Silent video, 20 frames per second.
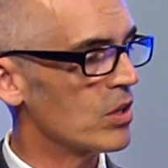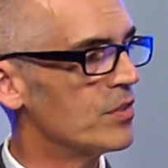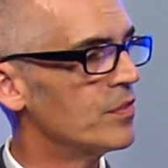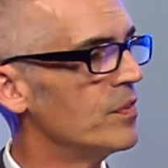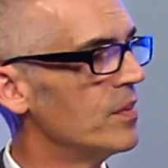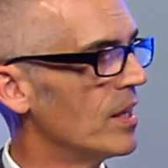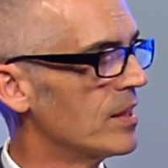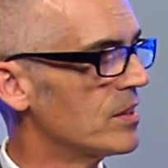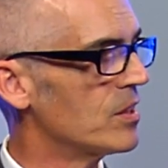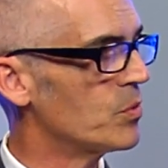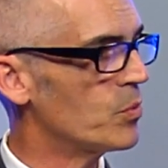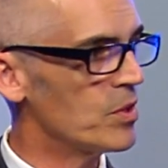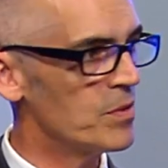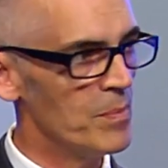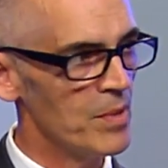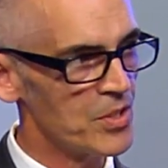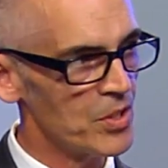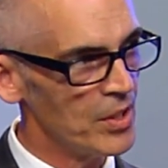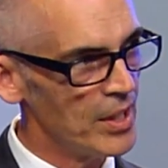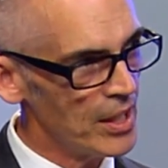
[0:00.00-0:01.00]
afflicted with
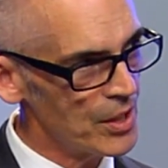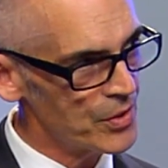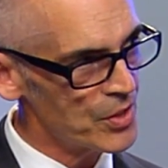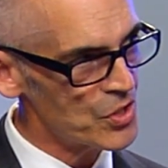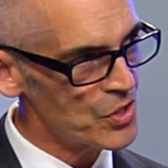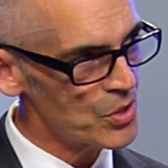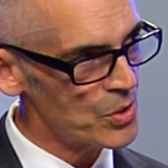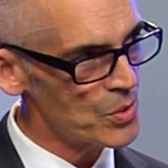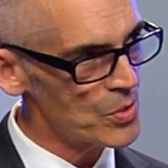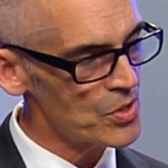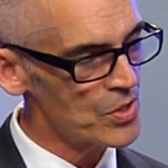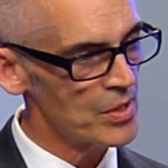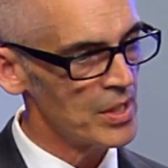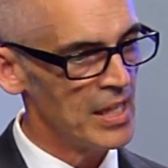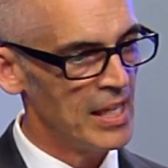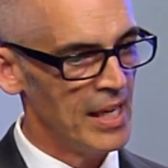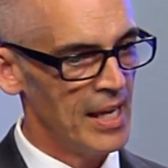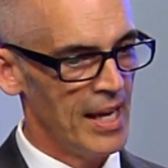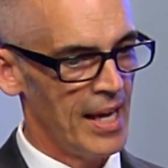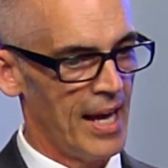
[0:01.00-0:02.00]
mental health issues,
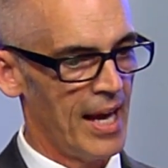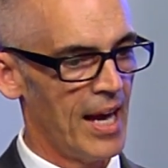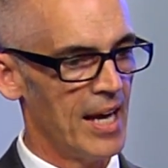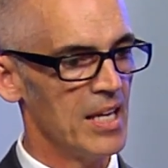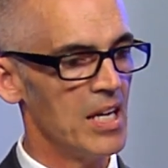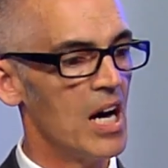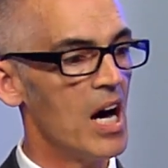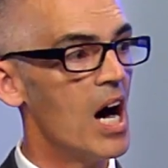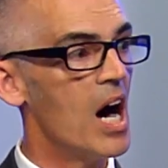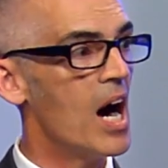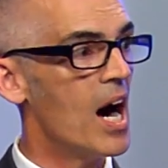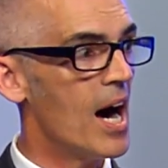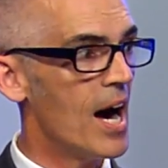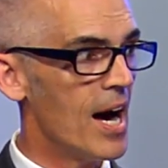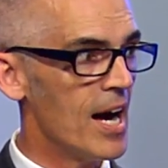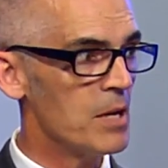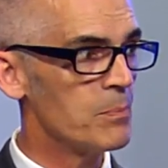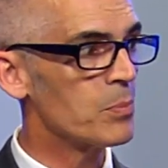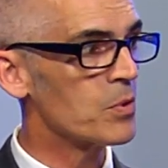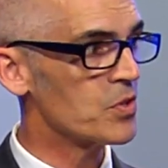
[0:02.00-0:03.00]
and a
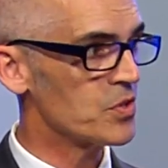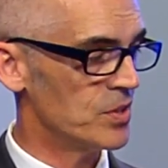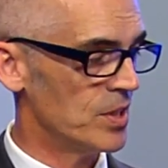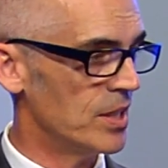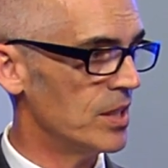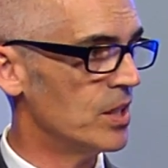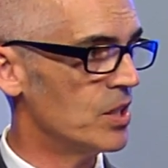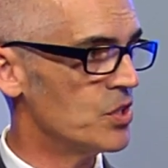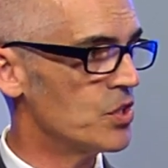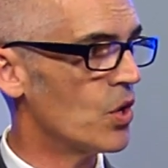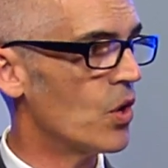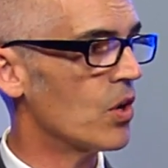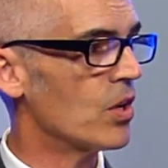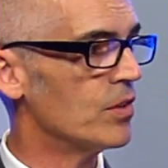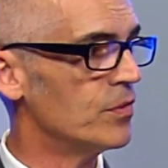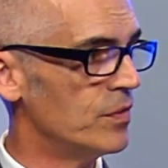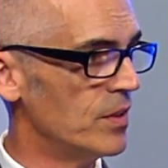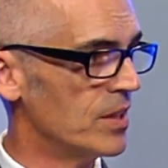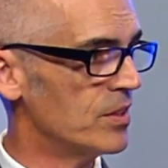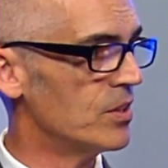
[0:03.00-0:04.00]
high percentage are
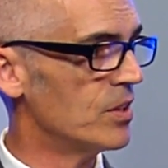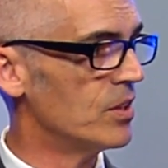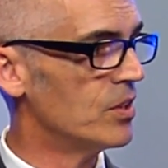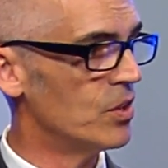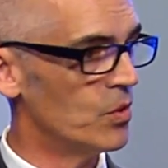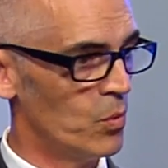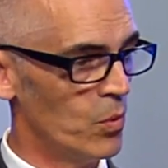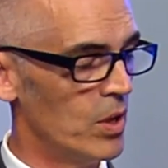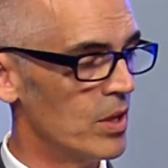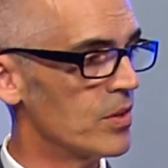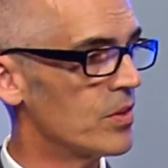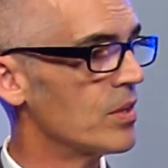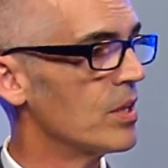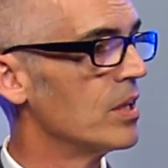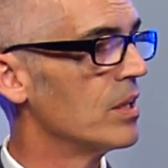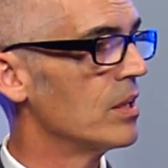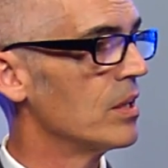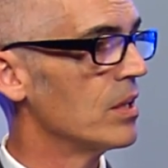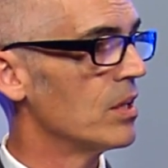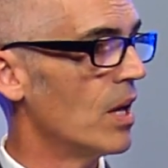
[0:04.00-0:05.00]
afflicted with
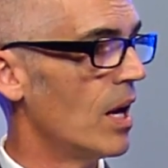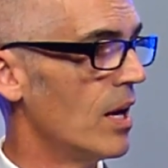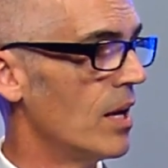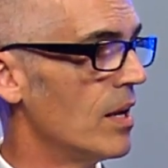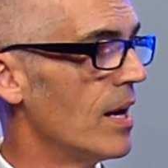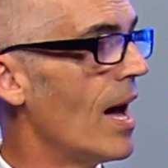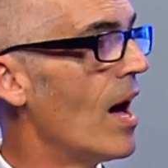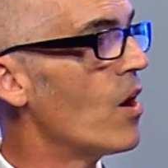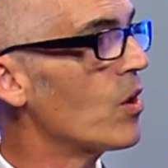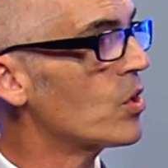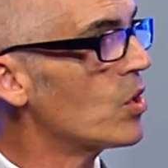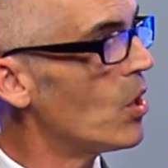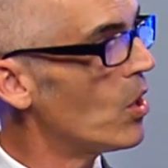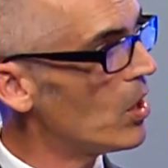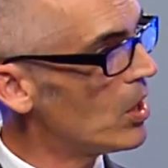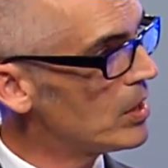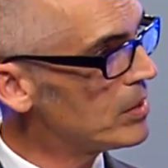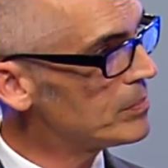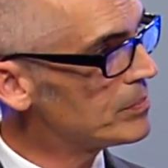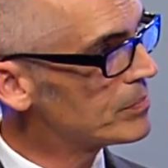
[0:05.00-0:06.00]

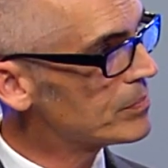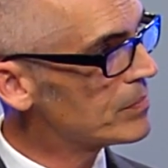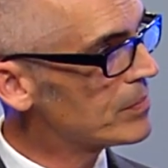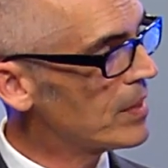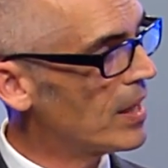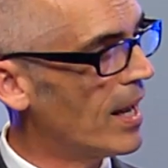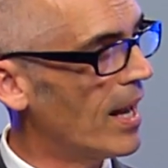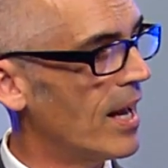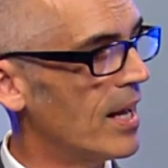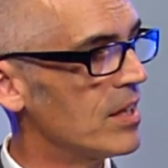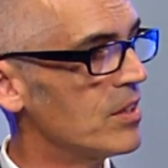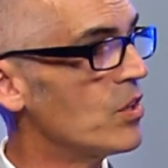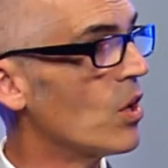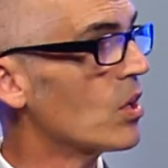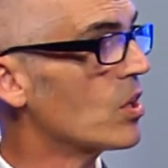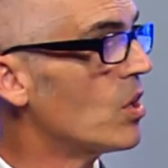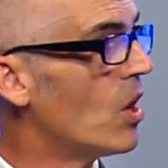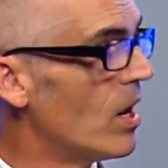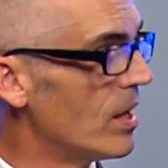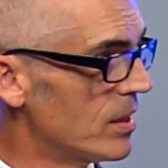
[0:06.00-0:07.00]
alcohol and
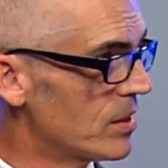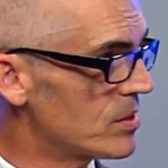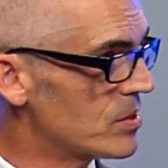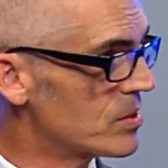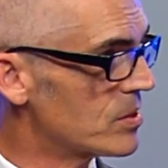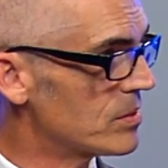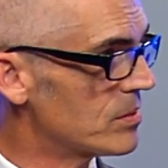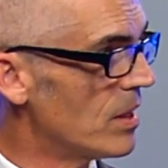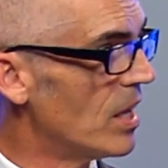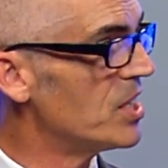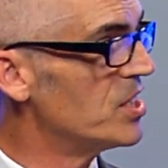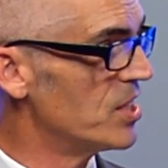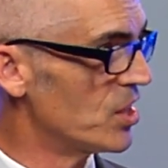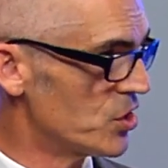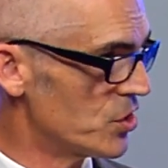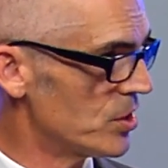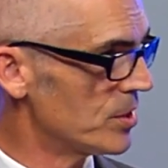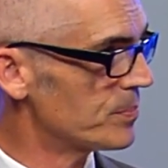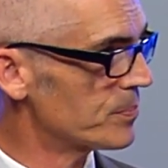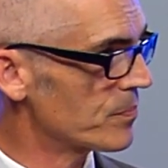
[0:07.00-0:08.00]
narcotics
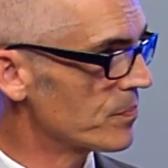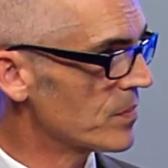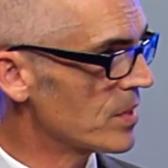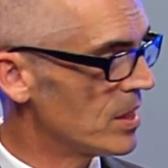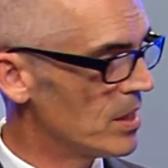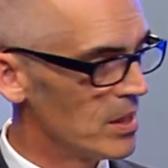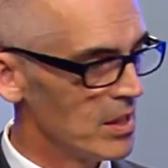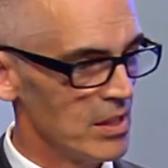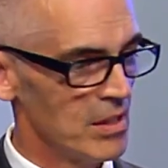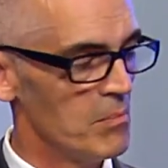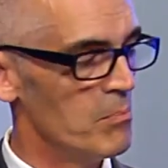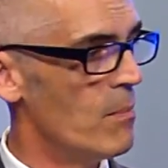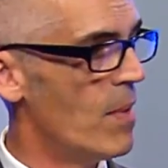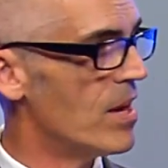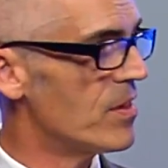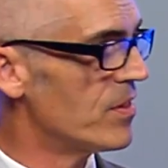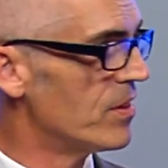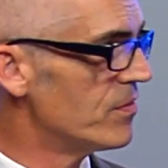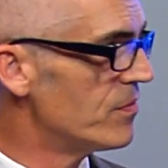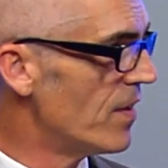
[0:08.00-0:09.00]
addiction.
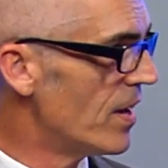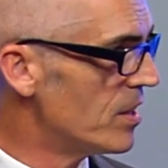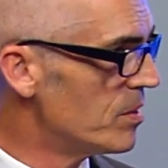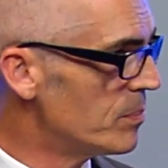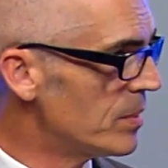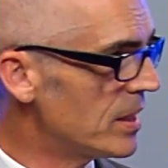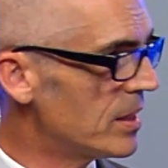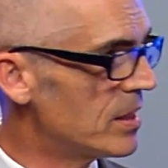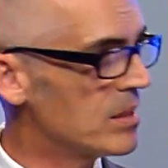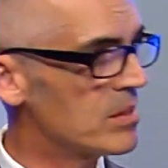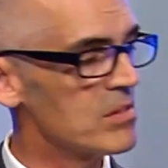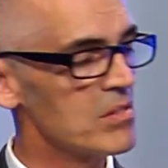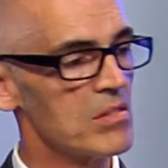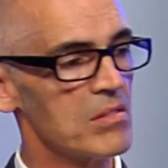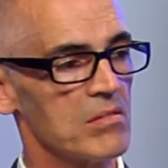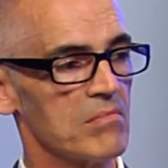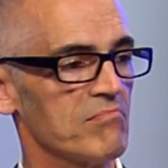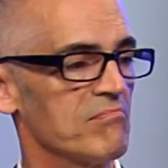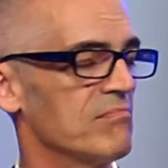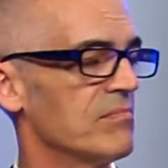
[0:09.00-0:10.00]

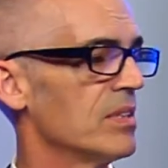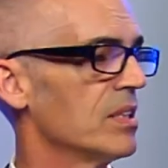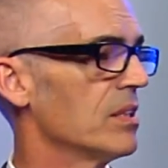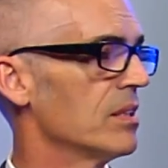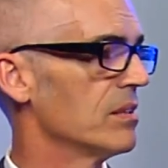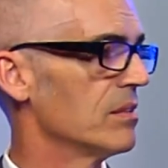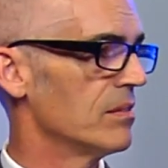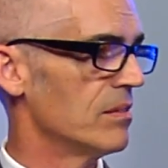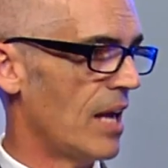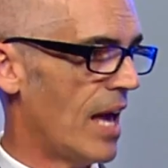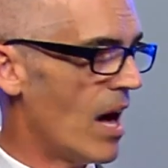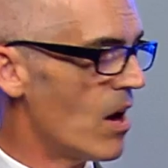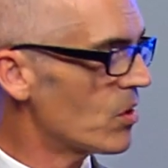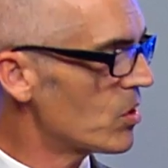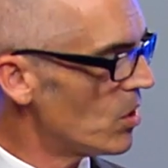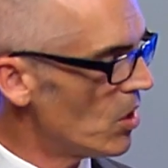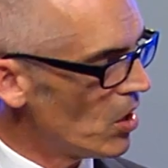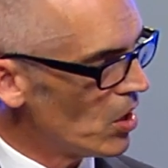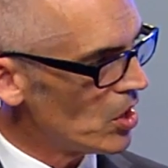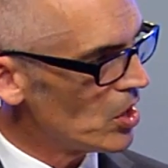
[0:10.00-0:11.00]
Methamphetamines,
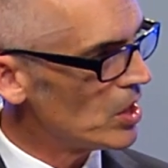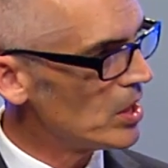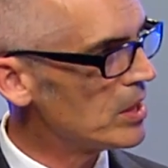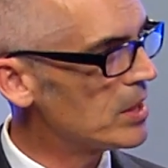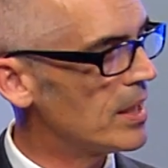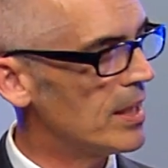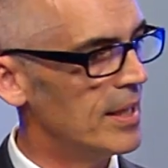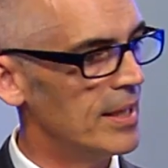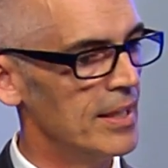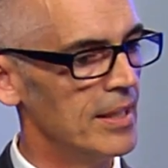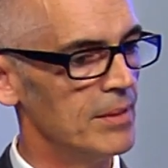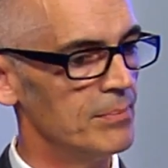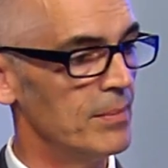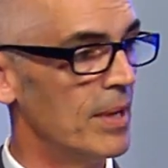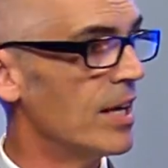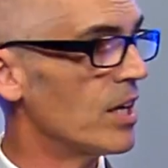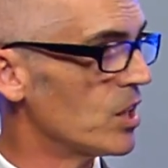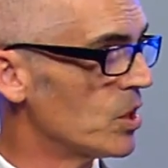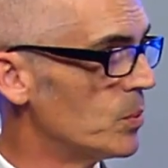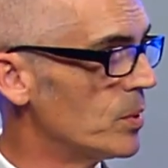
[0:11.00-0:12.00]
alcohol,
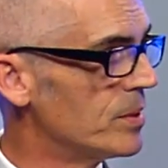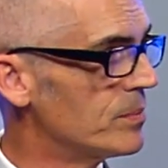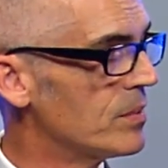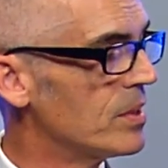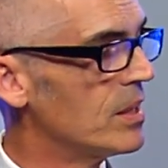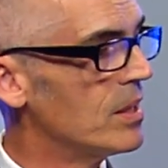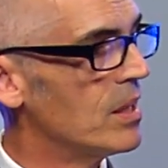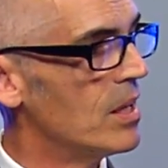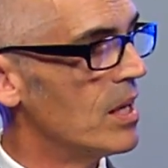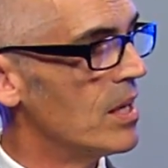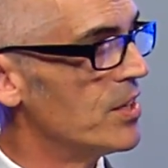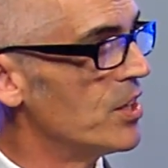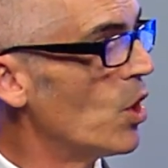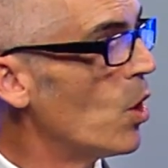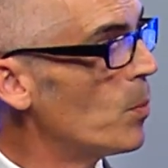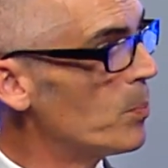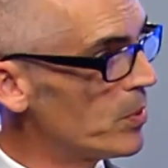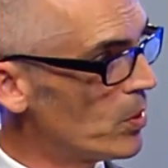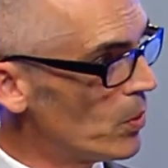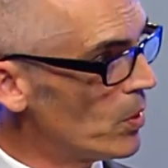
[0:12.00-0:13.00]
heroin. The
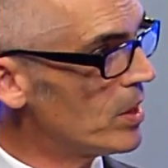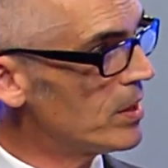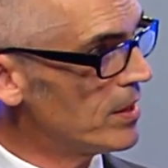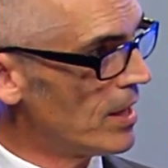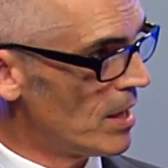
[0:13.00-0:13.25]
opioid